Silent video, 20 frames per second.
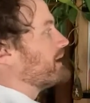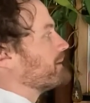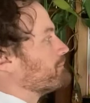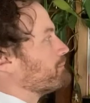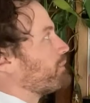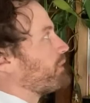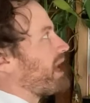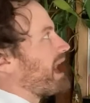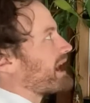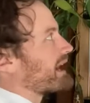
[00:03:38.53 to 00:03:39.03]
in
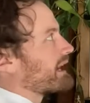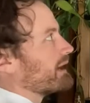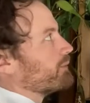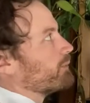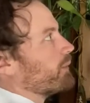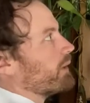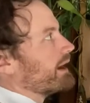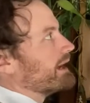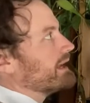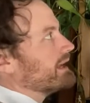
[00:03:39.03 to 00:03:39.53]
black and
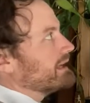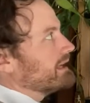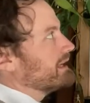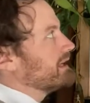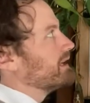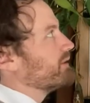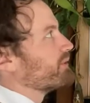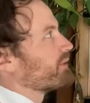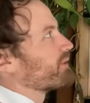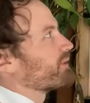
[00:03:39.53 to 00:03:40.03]
white,
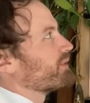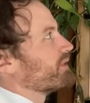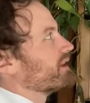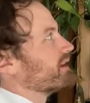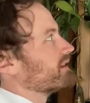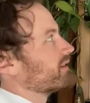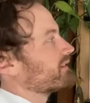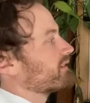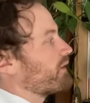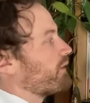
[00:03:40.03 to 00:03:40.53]
either
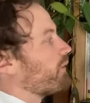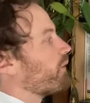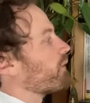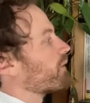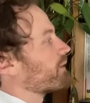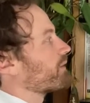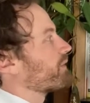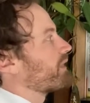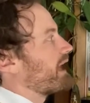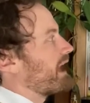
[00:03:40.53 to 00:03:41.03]
this
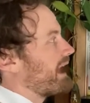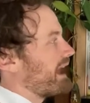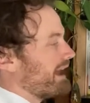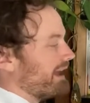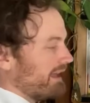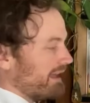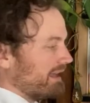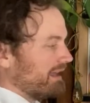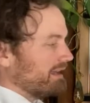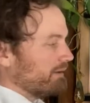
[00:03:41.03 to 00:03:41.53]
or
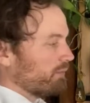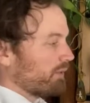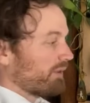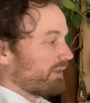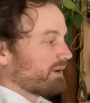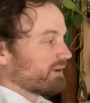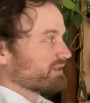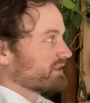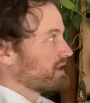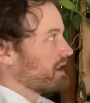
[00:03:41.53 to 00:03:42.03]
that, where
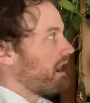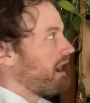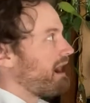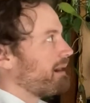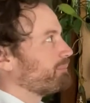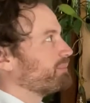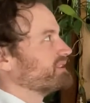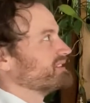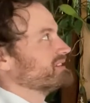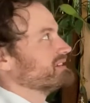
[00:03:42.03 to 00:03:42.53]
there's an
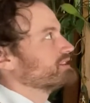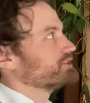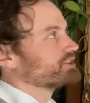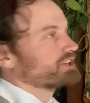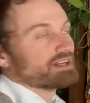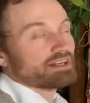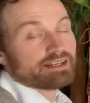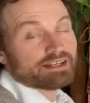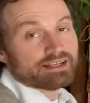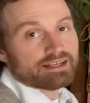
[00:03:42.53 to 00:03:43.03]

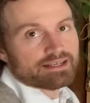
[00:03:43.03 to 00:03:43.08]
opposition,